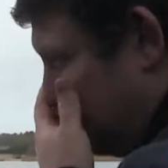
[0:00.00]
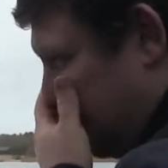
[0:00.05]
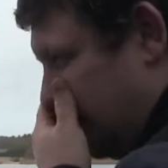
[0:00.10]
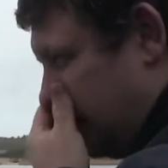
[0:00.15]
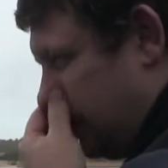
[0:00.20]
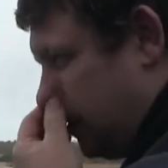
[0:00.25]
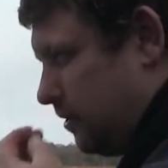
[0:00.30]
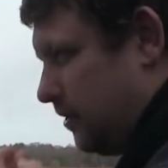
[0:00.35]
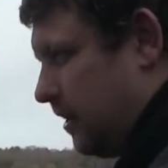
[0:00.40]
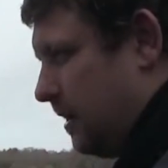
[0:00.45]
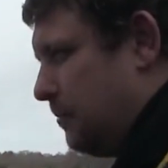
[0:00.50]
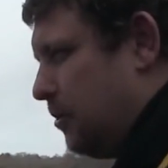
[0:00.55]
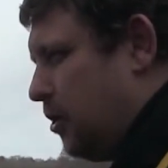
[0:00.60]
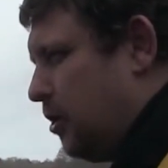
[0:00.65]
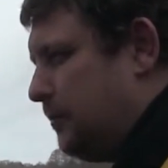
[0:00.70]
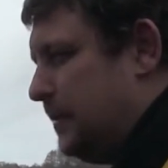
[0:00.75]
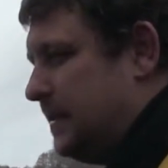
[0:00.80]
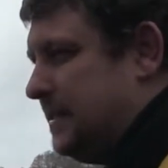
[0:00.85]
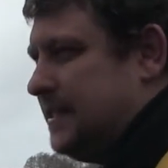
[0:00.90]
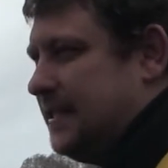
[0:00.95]
sure, I'm
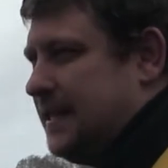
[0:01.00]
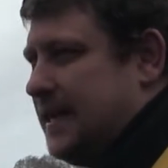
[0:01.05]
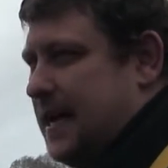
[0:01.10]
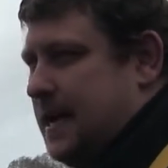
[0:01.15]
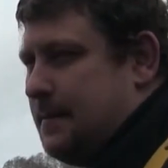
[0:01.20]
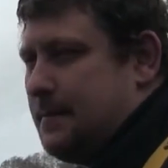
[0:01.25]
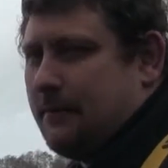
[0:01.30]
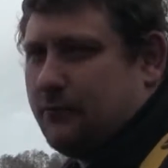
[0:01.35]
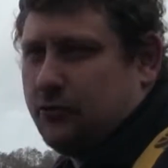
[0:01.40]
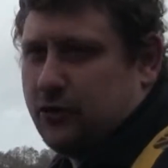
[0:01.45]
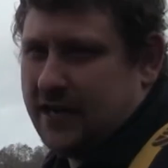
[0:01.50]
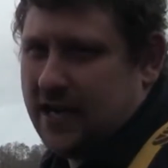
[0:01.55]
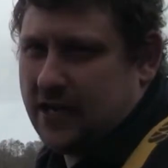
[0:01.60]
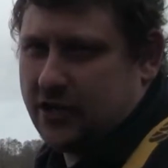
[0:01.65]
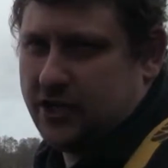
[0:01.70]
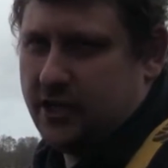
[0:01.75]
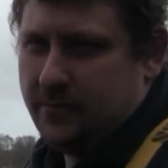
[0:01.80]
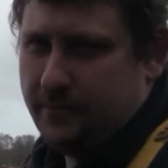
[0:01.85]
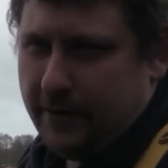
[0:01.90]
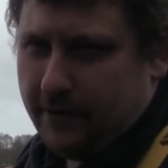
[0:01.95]
hoping tonight I'm after
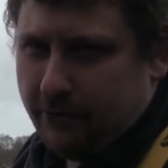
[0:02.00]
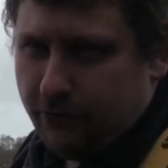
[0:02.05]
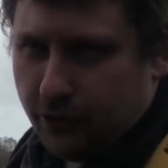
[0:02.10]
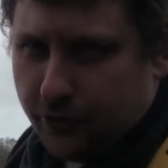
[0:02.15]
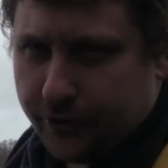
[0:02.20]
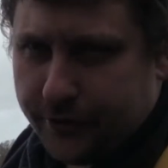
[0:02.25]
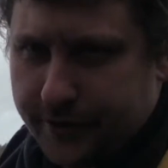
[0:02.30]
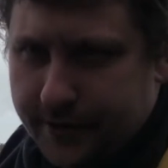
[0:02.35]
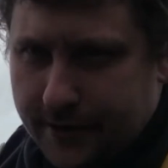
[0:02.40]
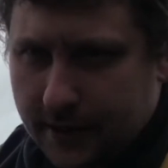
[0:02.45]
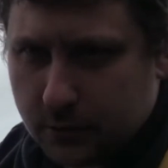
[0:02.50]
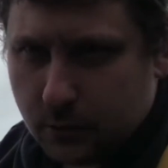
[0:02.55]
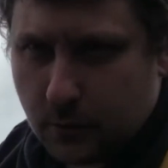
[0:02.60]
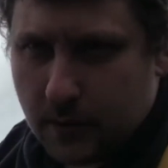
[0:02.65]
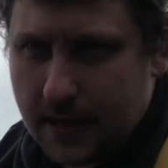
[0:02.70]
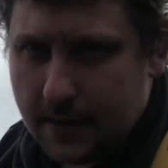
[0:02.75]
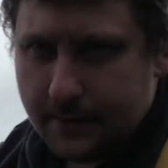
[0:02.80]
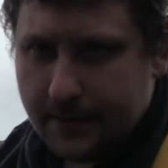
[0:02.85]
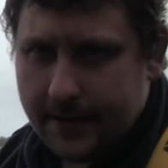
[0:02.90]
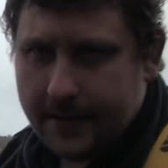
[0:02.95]
catching a big rud, and that's
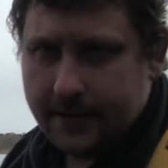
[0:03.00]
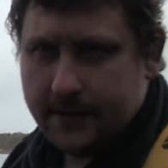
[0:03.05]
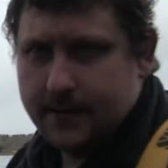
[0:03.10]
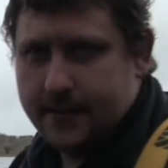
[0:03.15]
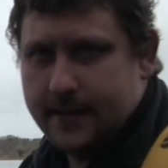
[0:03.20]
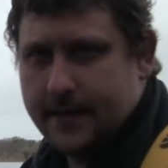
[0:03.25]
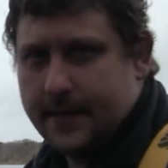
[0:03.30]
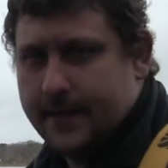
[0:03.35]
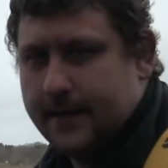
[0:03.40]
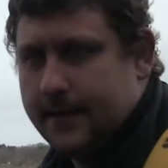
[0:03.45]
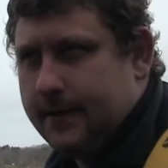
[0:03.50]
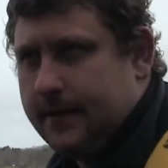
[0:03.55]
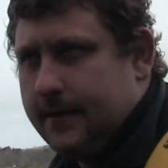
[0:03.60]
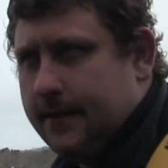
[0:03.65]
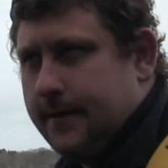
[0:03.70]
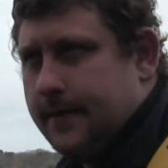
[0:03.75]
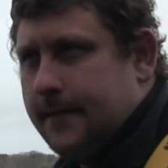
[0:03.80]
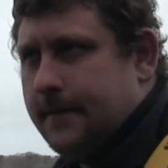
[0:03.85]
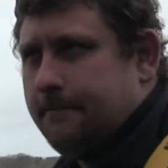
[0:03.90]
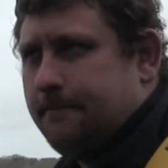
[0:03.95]
why I'm here today.
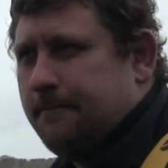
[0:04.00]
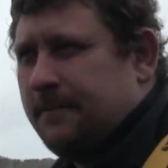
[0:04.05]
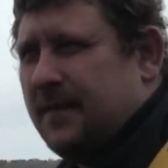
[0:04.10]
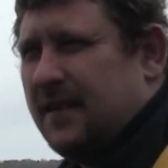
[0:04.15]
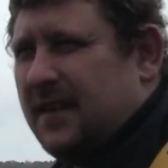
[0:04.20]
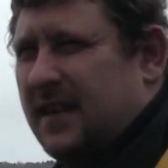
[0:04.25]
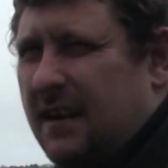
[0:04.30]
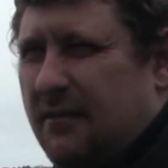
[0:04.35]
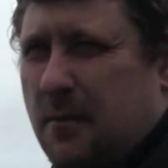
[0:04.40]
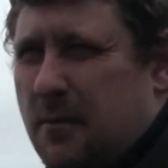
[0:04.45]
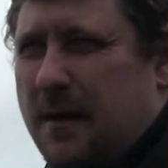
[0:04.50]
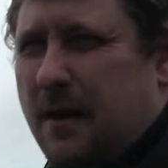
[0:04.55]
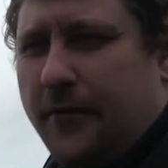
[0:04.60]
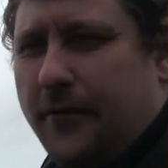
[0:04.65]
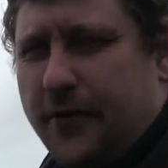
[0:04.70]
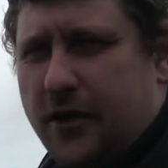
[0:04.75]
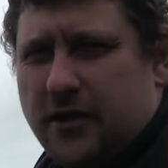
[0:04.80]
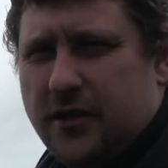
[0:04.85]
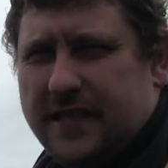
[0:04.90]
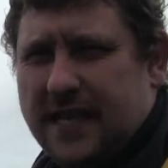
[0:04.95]
I've got about
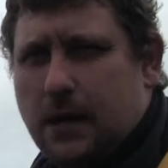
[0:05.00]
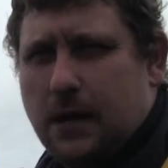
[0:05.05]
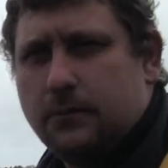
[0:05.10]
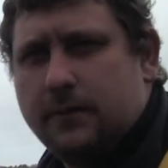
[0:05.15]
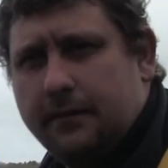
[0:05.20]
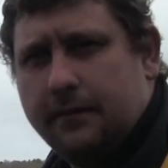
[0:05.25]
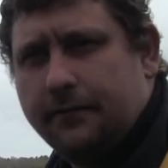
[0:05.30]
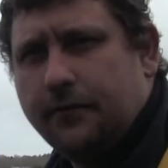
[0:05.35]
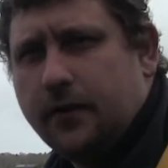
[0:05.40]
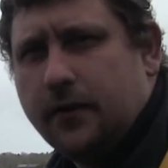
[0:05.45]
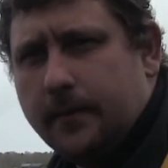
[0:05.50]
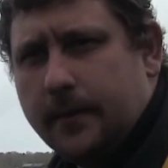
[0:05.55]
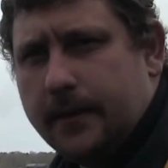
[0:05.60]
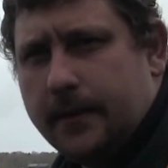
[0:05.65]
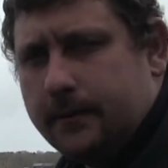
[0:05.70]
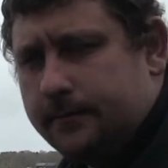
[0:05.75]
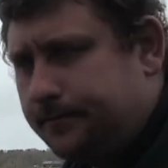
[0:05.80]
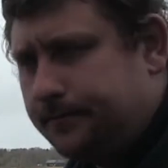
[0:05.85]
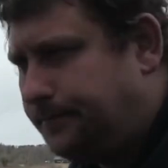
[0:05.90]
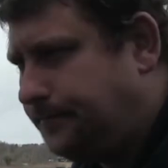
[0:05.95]
30 hours in front of me.
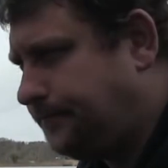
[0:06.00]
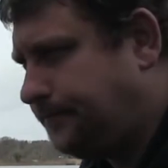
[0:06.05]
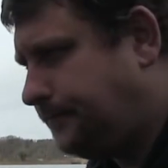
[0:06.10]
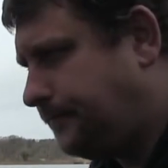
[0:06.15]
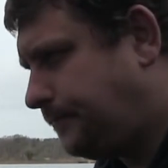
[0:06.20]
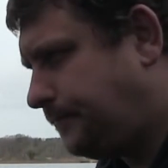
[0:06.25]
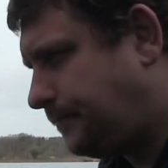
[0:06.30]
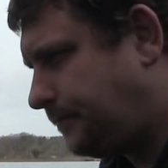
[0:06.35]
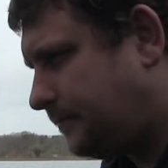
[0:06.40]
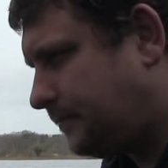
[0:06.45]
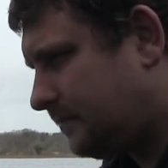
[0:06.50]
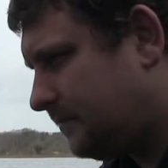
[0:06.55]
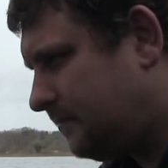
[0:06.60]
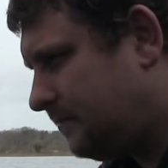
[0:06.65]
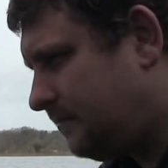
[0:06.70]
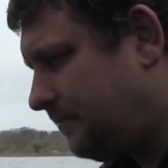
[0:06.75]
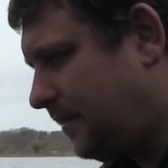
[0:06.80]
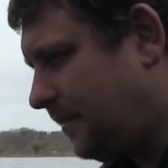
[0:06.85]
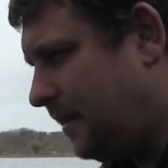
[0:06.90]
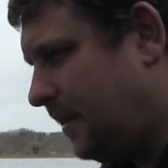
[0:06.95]

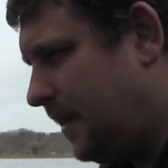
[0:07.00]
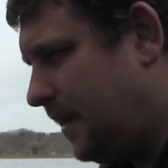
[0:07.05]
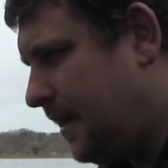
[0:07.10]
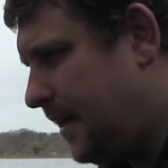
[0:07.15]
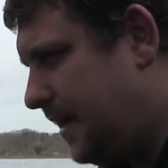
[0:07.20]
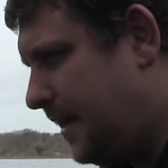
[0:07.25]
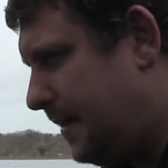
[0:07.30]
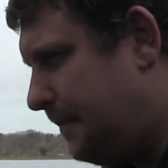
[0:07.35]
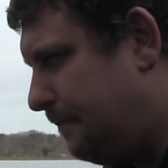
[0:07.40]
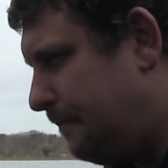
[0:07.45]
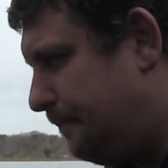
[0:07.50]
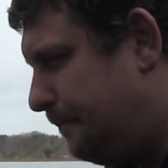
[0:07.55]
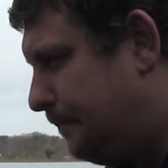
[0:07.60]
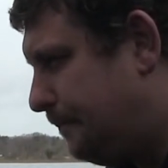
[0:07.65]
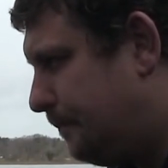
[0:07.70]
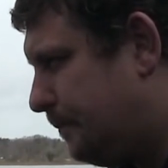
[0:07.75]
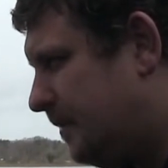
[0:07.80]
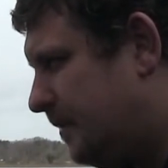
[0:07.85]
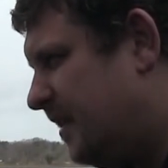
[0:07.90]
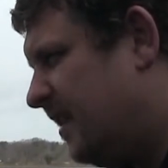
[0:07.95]
I
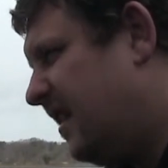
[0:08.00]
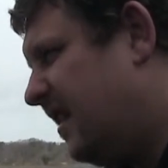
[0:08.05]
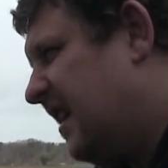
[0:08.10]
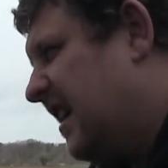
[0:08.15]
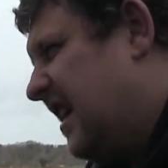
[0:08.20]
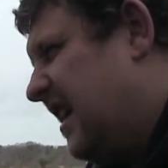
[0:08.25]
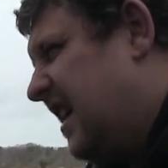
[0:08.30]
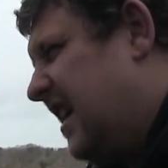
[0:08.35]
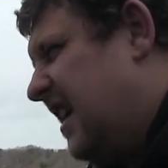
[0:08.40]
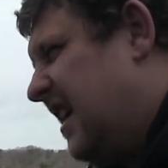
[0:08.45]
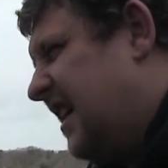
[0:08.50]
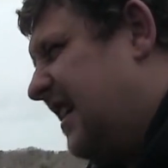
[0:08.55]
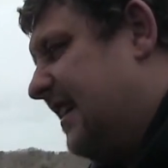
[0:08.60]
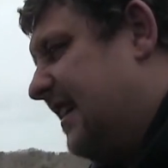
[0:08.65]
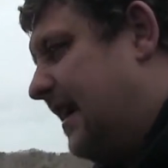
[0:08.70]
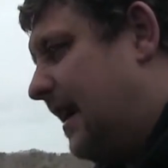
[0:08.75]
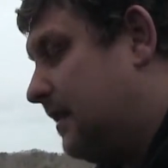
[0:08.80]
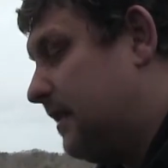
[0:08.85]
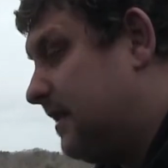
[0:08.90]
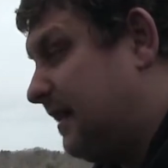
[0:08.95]

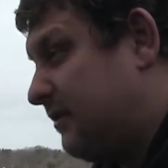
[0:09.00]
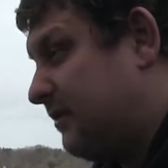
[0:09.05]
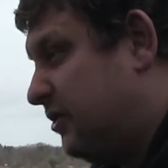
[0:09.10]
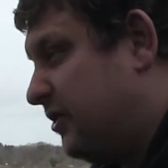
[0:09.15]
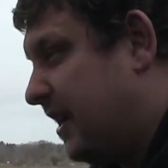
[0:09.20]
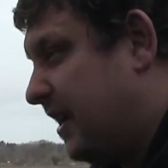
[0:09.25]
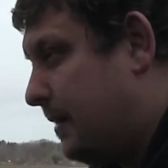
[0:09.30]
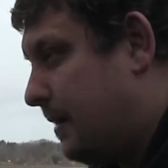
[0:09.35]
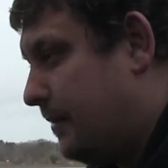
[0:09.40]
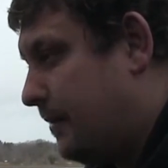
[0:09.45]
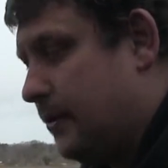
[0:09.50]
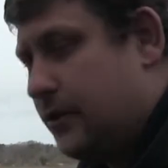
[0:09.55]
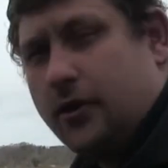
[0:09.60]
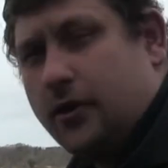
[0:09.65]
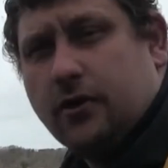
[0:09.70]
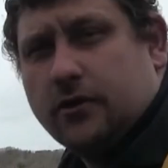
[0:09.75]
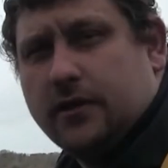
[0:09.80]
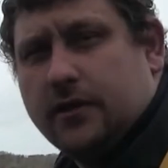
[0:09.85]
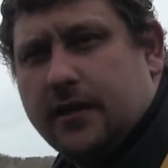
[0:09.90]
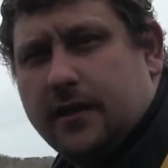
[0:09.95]
just have to see how it
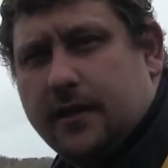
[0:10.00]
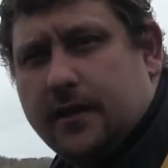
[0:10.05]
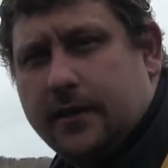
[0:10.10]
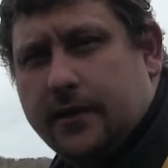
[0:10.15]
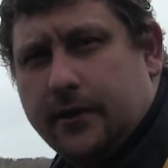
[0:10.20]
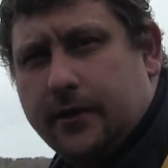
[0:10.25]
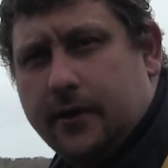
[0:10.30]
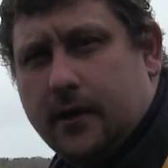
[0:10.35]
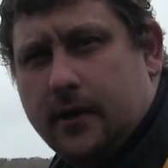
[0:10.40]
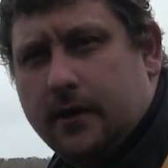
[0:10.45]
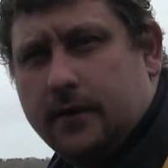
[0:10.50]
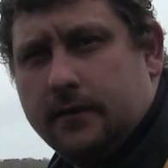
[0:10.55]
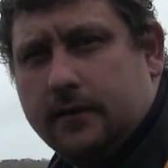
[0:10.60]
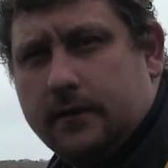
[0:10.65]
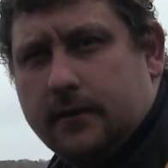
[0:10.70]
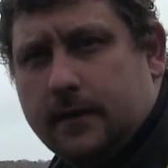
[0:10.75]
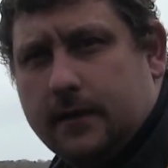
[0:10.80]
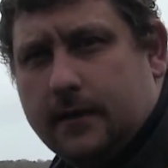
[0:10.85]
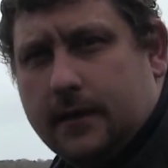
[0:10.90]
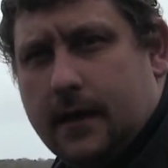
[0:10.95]
goes. You know,
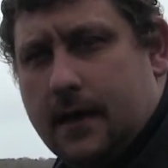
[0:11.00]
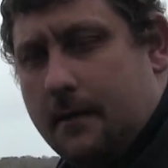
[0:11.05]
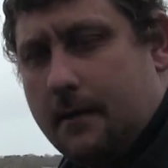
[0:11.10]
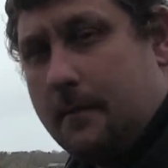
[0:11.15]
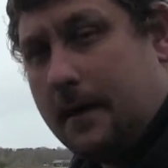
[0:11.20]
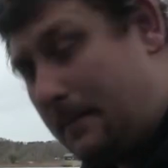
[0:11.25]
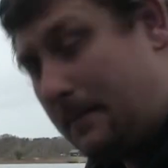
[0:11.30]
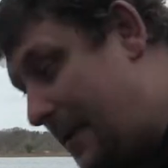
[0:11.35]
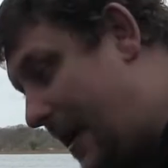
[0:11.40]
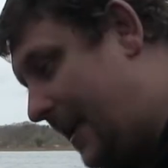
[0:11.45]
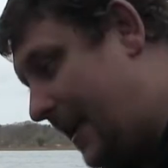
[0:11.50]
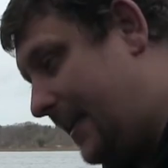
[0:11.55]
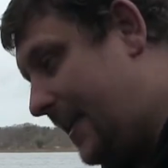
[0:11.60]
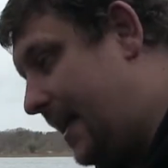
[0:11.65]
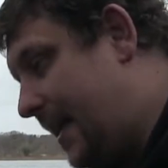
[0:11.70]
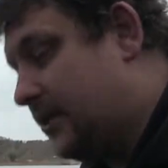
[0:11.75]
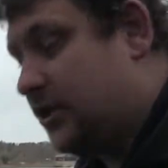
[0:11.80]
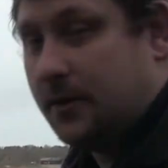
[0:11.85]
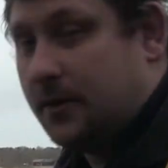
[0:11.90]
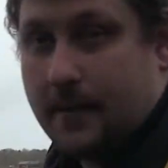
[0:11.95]
I might
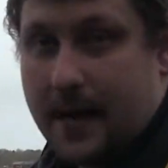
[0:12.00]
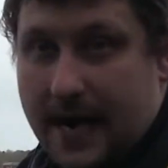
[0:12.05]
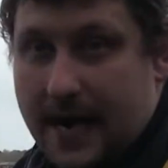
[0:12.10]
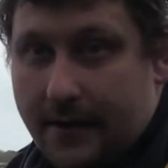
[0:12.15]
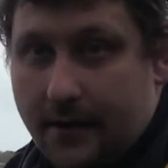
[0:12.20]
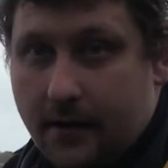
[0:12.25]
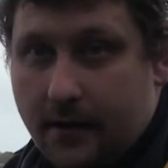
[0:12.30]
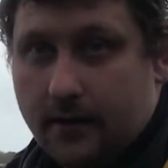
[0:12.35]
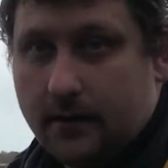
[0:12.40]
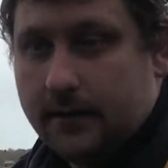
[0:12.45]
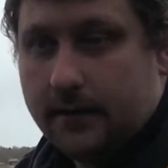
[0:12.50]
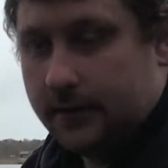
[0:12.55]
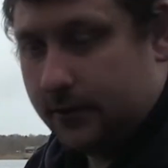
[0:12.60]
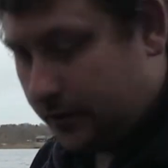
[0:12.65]
catch, I might not. We'll